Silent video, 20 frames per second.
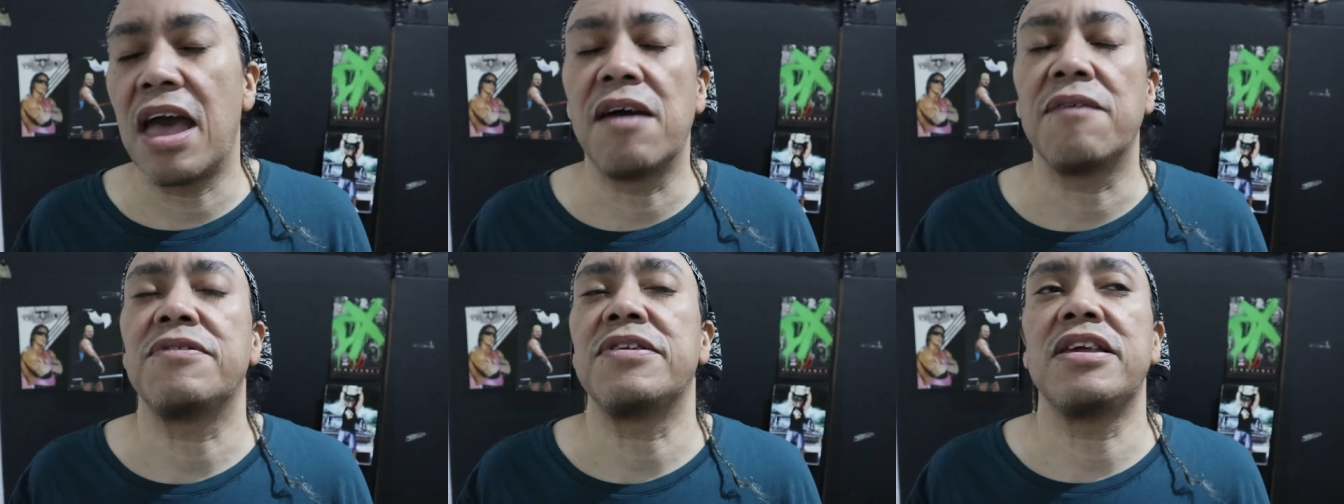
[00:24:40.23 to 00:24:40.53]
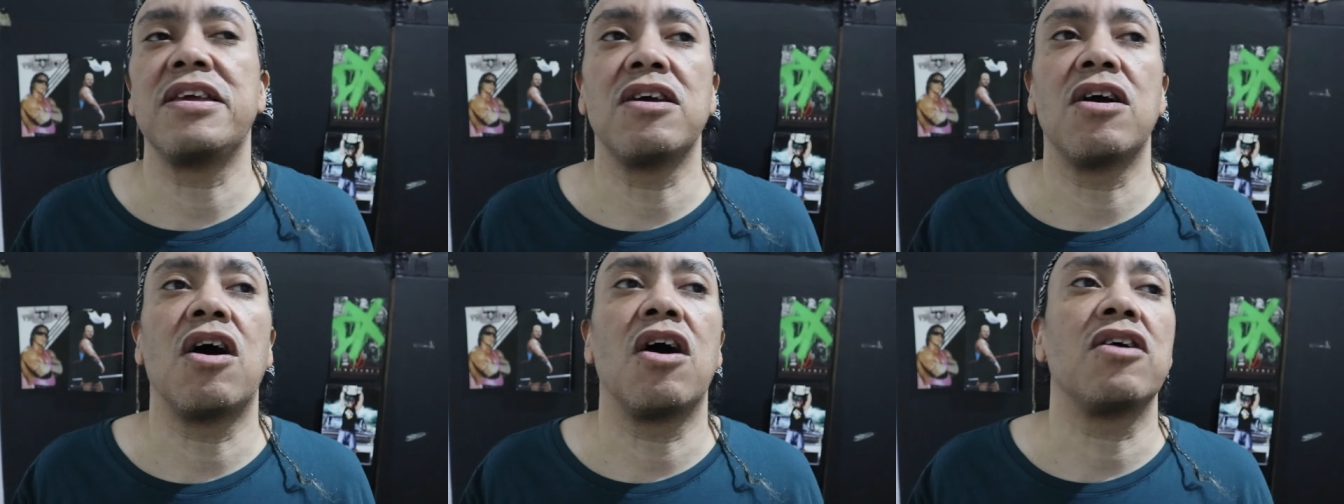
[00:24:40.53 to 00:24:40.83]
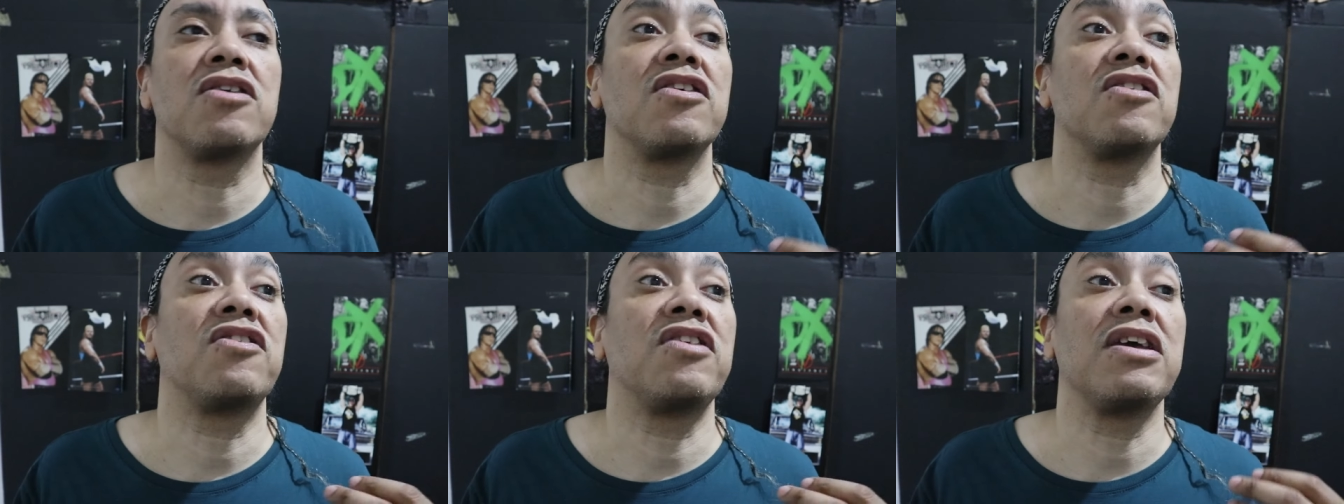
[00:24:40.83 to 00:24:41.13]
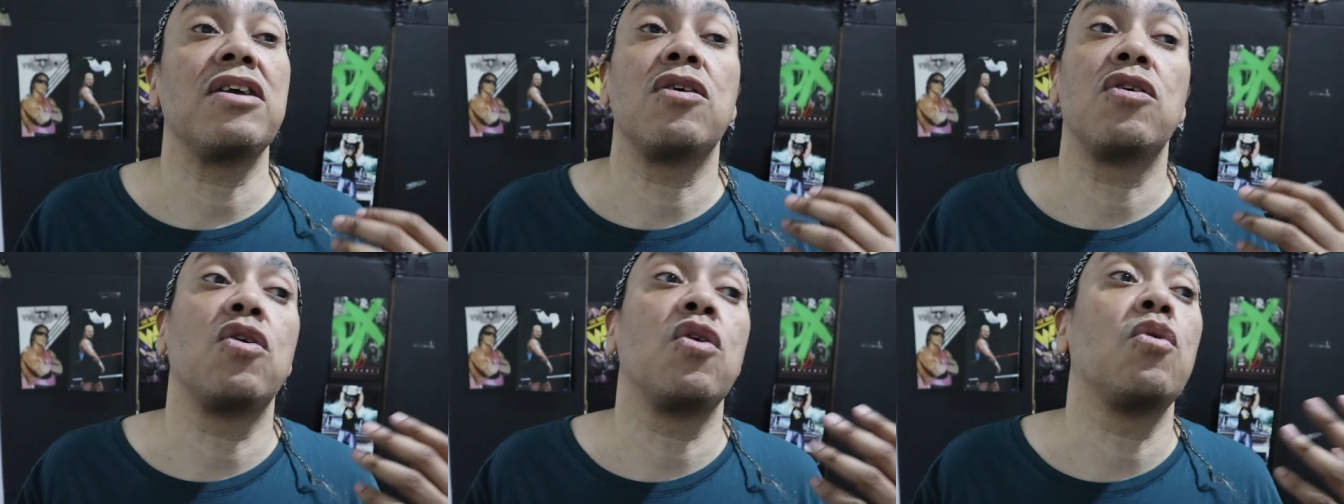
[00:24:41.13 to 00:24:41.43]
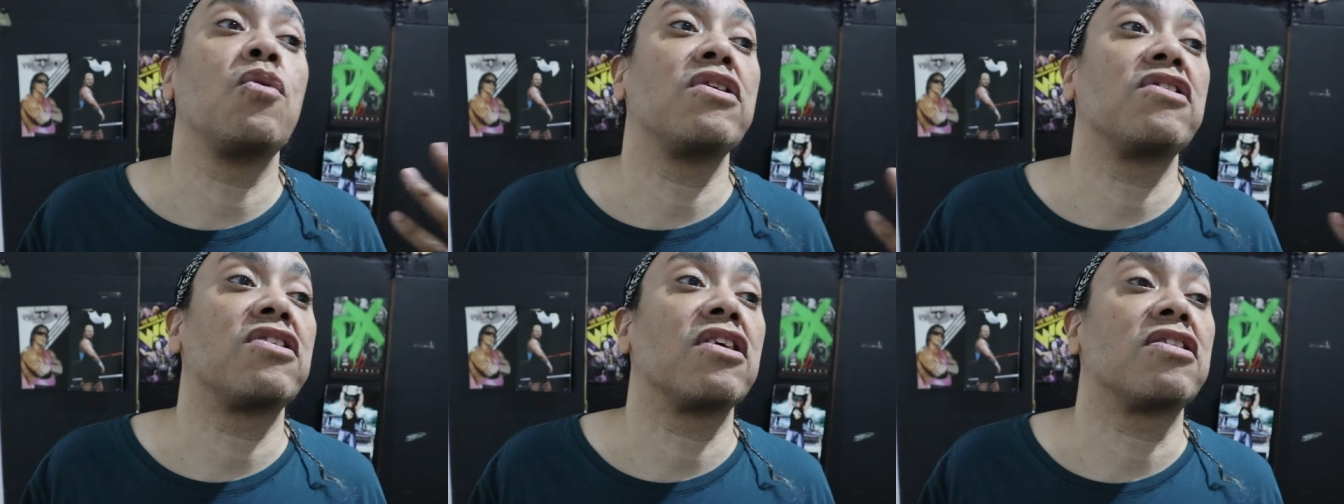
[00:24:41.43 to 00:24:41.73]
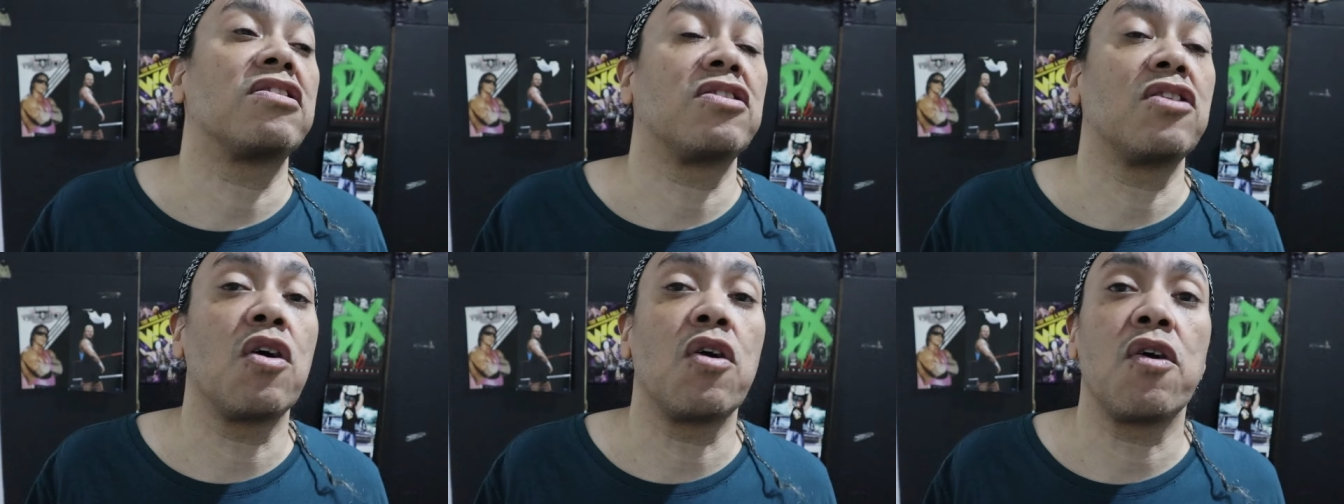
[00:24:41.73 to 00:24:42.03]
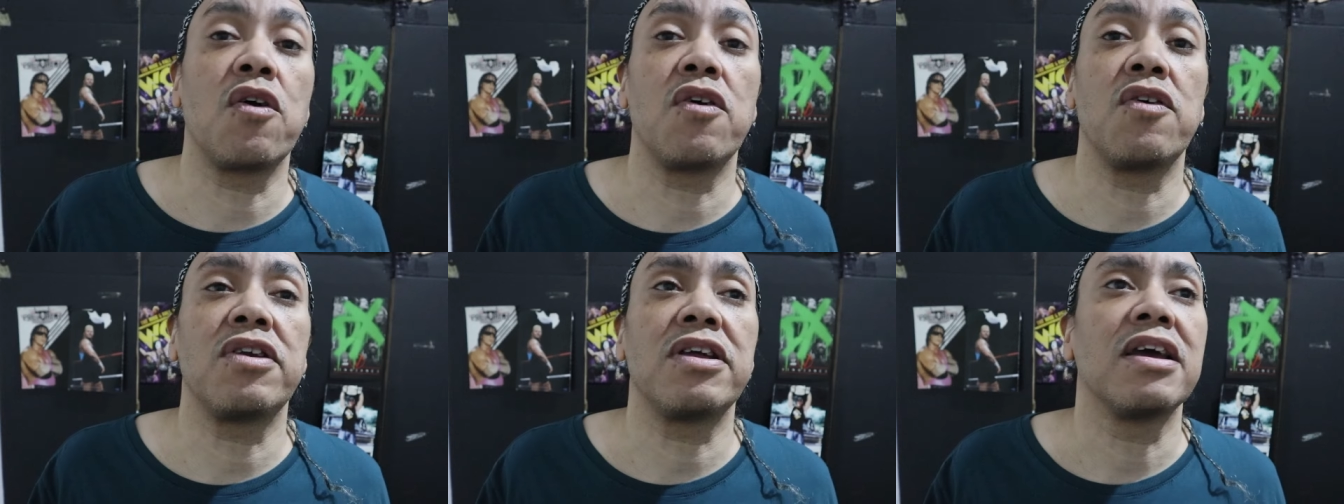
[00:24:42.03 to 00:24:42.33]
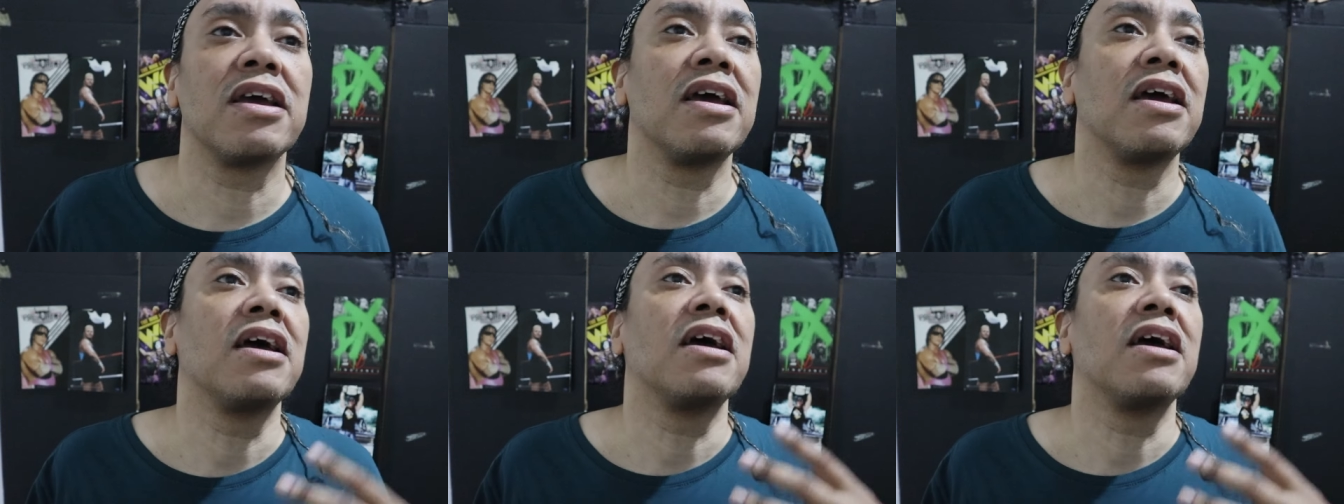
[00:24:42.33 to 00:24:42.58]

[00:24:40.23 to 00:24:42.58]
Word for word: FTR to see who is the third